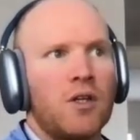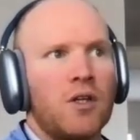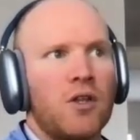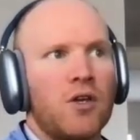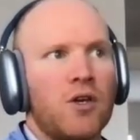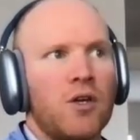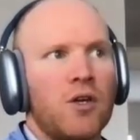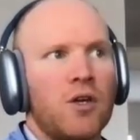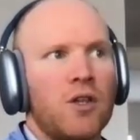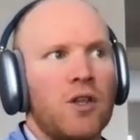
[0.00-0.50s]

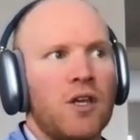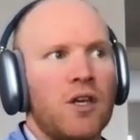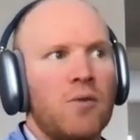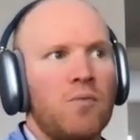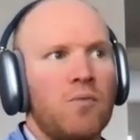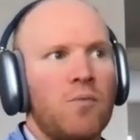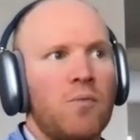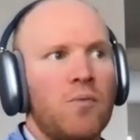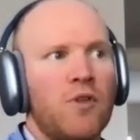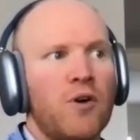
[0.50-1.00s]

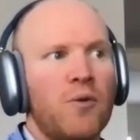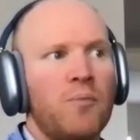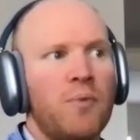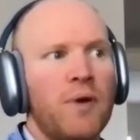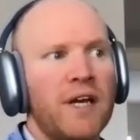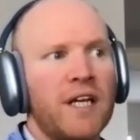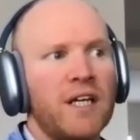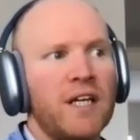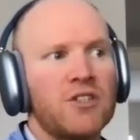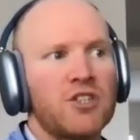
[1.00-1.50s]
The
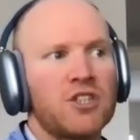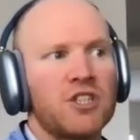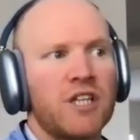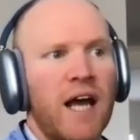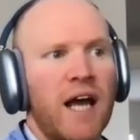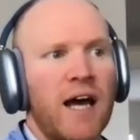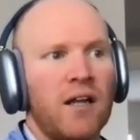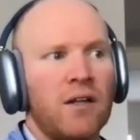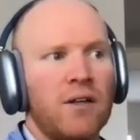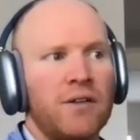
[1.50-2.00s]
biggest
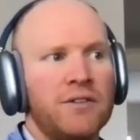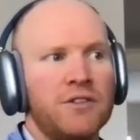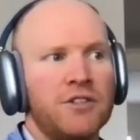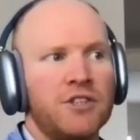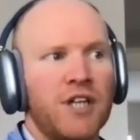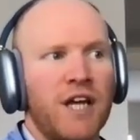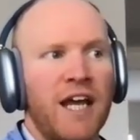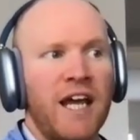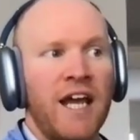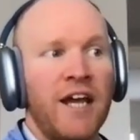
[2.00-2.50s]

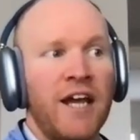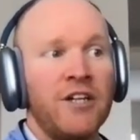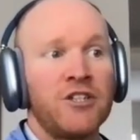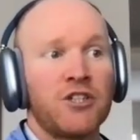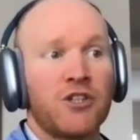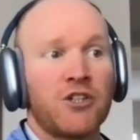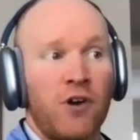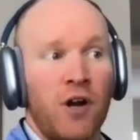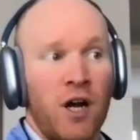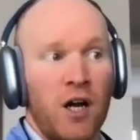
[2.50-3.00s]
challenge
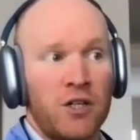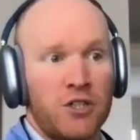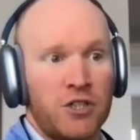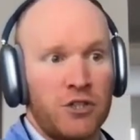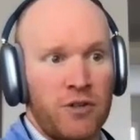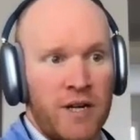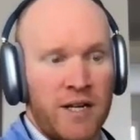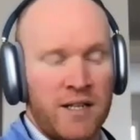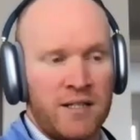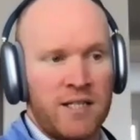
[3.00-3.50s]

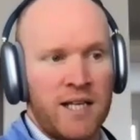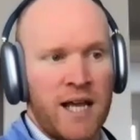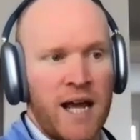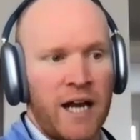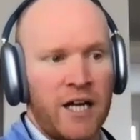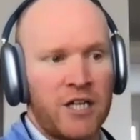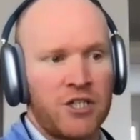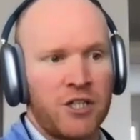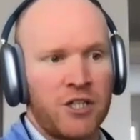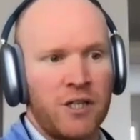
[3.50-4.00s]

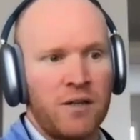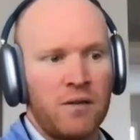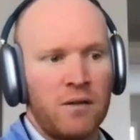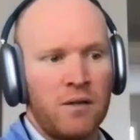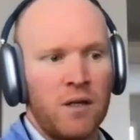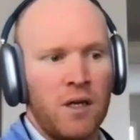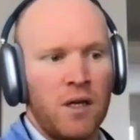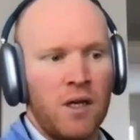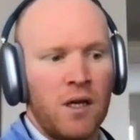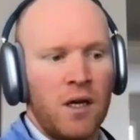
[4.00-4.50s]
intra-transaction
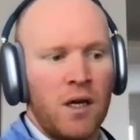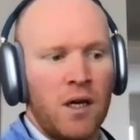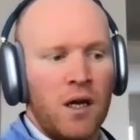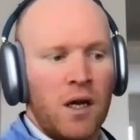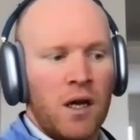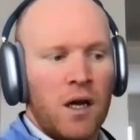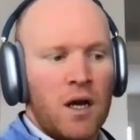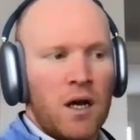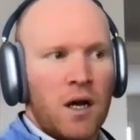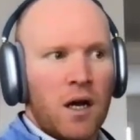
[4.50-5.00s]

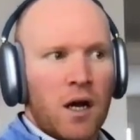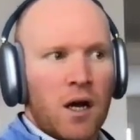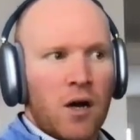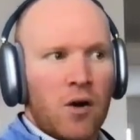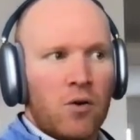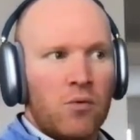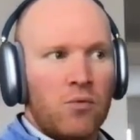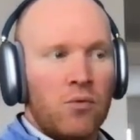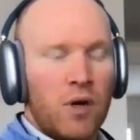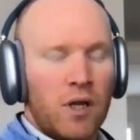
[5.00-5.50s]

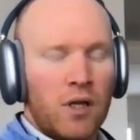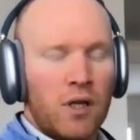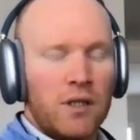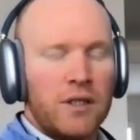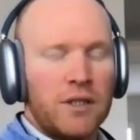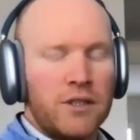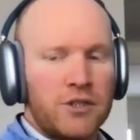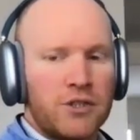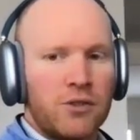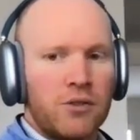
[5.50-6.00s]

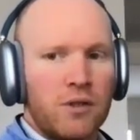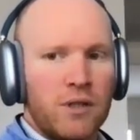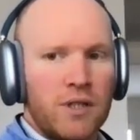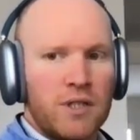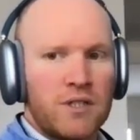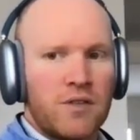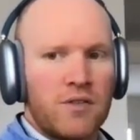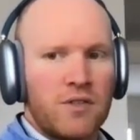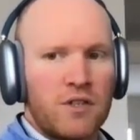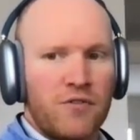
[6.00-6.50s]
really and truly
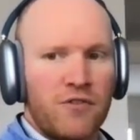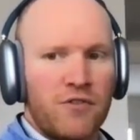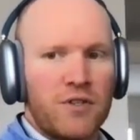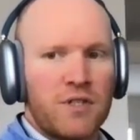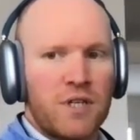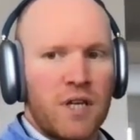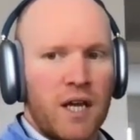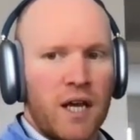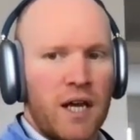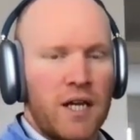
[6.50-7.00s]
is the
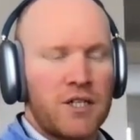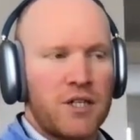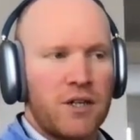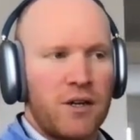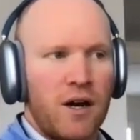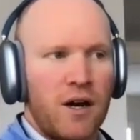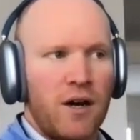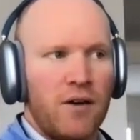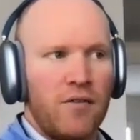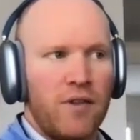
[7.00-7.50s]

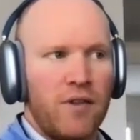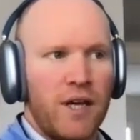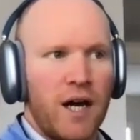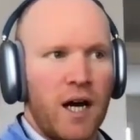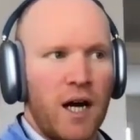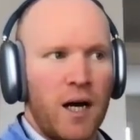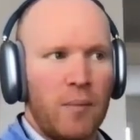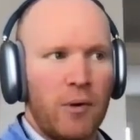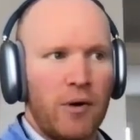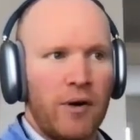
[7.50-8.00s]
sophistication of the
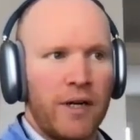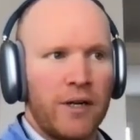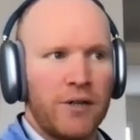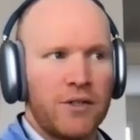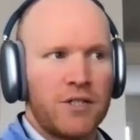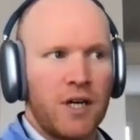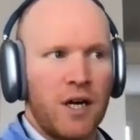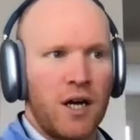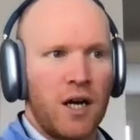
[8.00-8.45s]
operator